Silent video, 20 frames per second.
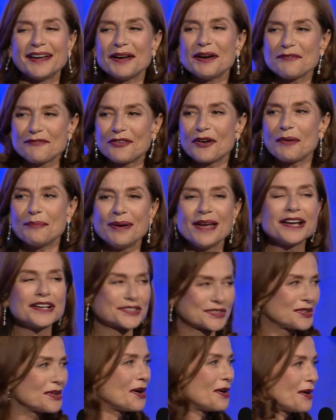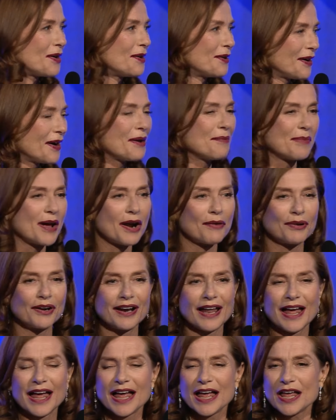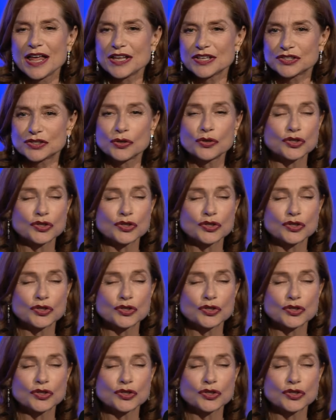for being so immoral, so